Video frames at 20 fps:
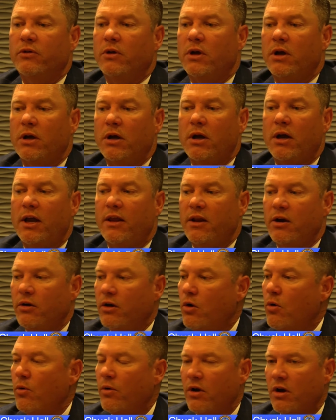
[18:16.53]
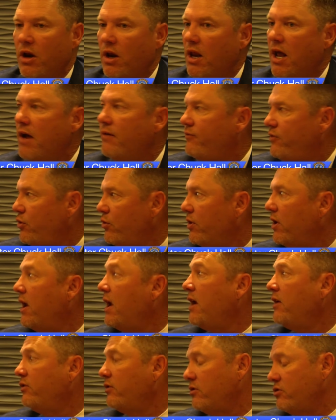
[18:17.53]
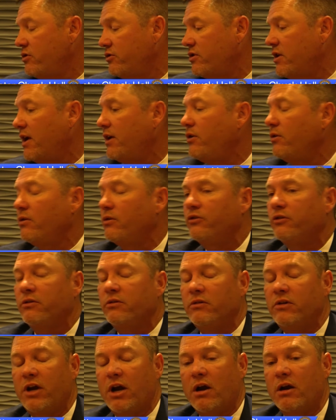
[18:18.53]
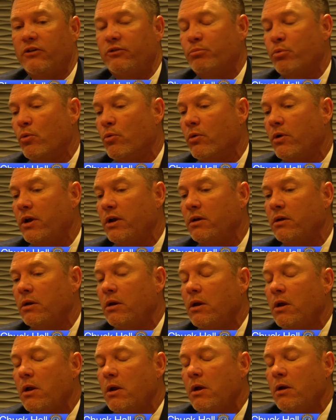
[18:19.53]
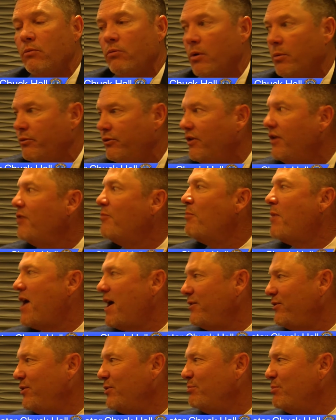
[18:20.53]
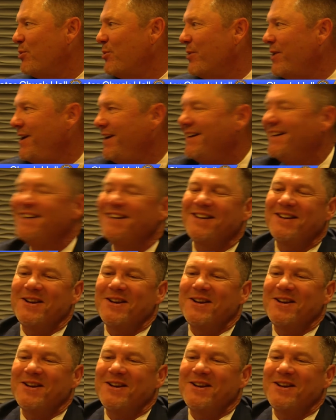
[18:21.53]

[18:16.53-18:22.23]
and they're going a lot fewer days. And just like to Gary's point, Representative Mize's point,